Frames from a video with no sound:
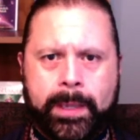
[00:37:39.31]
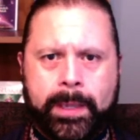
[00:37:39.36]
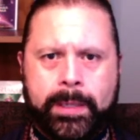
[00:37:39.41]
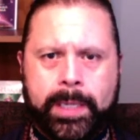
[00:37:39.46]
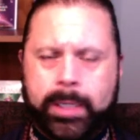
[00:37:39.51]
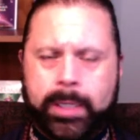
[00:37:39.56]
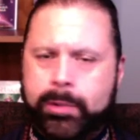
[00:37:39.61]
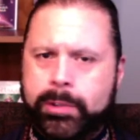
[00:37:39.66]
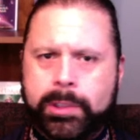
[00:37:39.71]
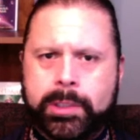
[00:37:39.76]

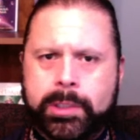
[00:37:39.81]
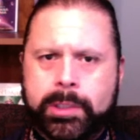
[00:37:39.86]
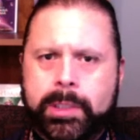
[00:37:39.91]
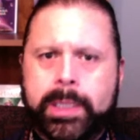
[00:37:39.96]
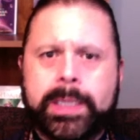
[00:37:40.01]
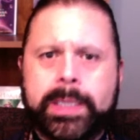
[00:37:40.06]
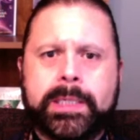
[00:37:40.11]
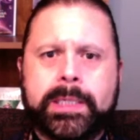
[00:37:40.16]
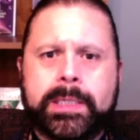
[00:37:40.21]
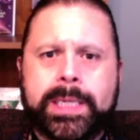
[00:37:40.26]
that
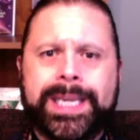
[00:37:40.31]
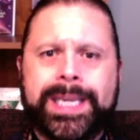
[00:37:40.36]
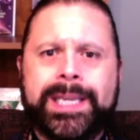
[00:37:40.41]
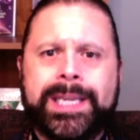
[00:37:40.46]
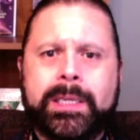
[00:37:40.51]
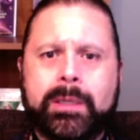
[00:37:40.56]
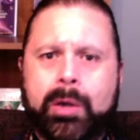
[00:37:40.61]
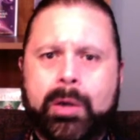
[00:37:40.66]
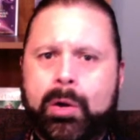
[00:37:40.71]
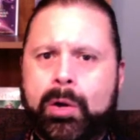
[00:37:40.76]
Krishna is
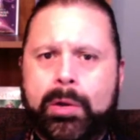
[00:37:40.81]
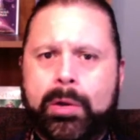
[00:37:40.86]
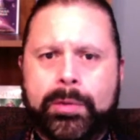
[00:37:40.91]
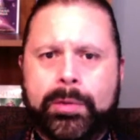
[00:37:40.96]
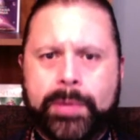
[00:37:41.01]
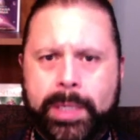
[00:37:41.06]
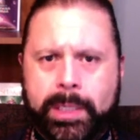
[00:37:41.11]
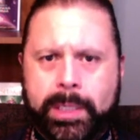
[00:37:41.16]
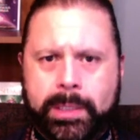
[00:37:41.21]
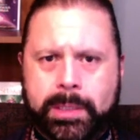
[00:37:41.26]
in all
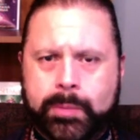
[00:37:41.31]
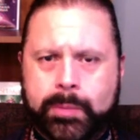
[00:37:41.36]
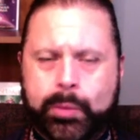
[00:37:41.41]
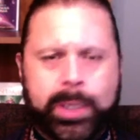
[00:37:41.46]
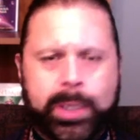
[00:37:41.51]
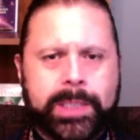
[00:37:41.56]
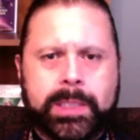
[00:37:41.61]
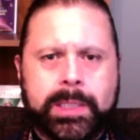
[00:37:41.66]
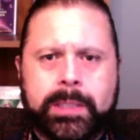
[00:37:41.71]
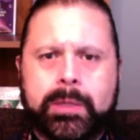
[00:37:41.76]
things,
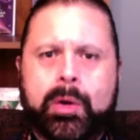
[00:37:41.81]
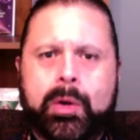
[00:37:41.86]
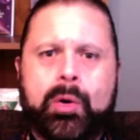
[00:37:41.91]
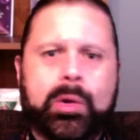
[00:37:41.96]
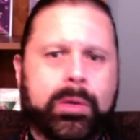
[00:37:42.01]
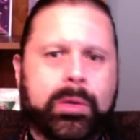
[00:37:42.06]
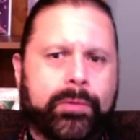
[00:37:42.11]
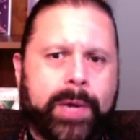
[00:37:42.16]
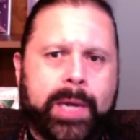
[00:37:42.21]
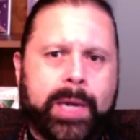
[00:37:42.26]
present
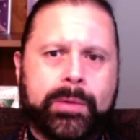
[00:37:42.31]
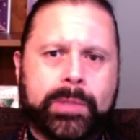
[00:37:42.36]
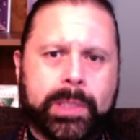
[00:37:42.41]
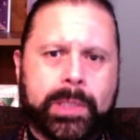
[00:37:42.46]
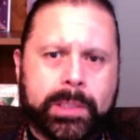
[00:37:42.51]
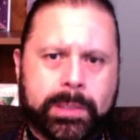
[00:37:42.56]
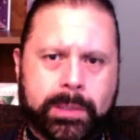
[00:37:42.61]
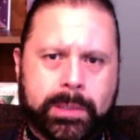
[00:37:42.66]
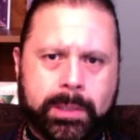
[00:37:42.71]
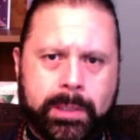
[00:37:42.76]
all around
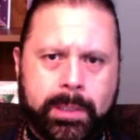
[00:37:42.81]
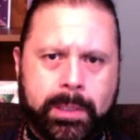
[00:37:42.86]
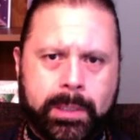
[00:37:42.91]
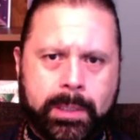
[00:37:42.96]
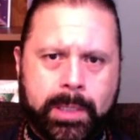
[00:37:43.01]
us,